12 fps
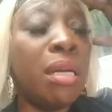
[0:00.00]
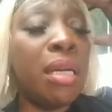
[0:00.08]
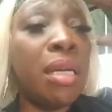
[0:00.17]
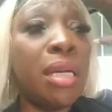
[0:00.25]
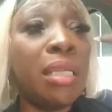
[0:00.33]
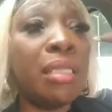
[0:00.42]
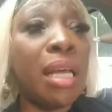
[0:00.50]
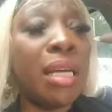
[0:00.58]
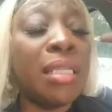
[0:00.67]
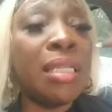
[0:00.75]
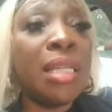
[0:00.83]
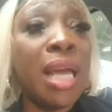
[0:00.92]
it's like a
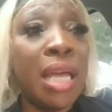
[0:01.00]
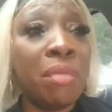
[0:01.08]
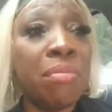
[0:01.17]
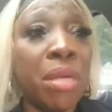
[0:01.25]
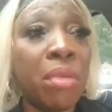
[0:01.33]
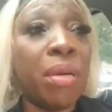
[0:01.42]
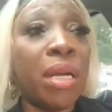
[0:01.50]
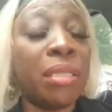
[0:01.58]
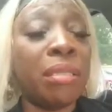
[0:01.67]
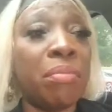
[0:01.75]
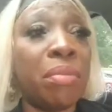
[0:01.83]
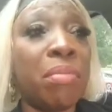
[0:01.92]
nightmare,
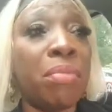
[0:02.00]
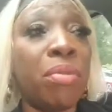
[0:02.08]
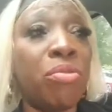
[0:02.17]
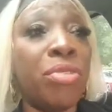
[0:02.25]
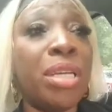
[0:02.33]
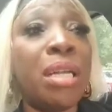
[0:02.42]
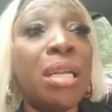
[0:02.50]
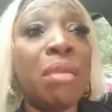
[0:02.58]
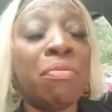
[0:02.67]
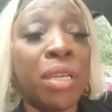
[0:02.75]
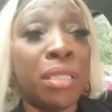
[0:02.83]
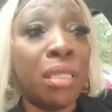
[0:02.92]
because me
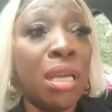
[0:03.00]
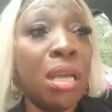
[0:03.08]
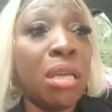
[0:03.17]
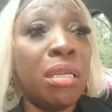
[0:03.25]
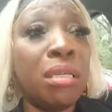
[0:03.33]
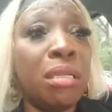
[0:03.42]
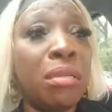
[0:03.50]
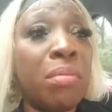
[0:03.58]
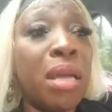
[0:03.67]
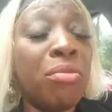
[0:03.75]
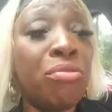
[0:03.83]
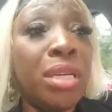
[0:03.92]
relive it.
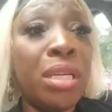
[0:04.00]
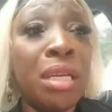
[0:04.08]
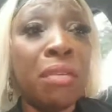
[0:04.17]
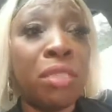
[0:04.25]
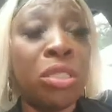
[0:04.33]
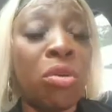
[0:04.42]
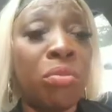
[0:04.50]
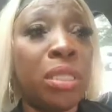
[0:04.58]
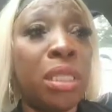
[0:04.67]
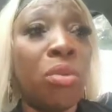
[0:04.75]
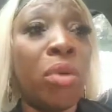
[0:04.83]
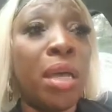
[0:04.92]
I relive
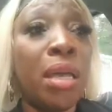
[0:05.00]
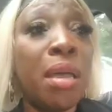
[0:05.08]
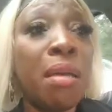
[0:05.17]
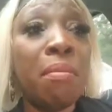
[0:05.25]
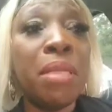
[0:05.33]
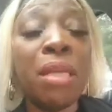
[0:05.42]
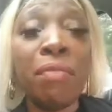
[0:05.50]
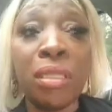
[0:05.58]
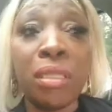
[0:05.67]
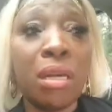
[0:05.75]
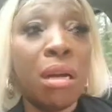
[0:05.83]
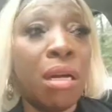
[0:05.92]
something where me never
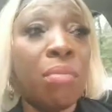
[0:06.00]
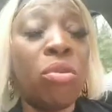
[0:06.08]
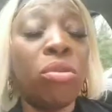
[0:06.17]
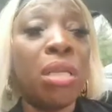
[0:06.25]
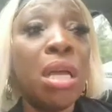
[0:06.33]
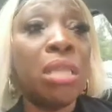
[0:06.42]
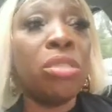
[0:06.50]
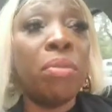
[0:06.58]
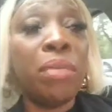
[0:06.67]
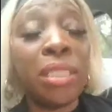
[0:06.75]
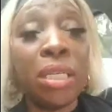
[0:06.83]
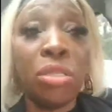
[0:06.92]
talk about. So me
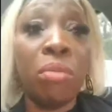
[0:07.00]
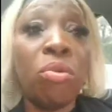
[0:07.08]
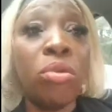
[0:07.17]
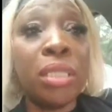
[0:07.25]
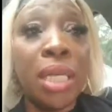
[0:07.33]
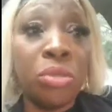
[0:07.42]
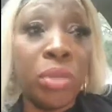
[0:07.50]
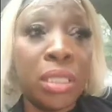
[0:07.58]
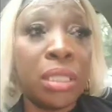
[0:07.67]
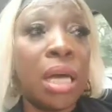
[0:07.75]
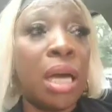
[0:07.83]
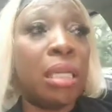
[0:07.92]
telling about that where
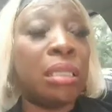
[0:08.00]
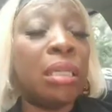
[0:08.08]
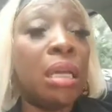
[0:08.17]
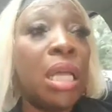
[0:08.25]
start.